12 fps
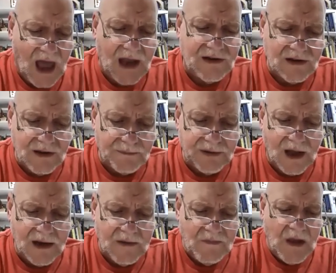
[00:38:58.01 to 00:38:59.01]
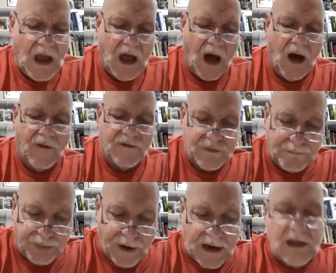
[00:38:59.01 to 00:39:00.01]
and to the blood of
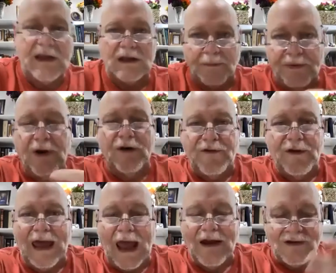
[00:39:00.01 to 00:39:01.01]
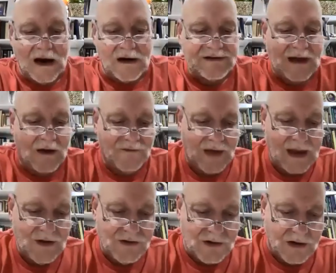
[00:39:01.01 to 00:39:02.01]
sprinkling, the purification, our
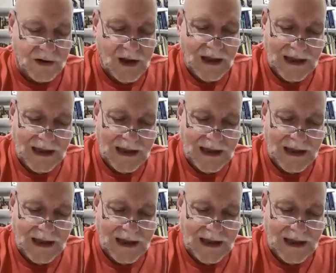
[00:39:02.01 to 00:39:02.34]
salvation.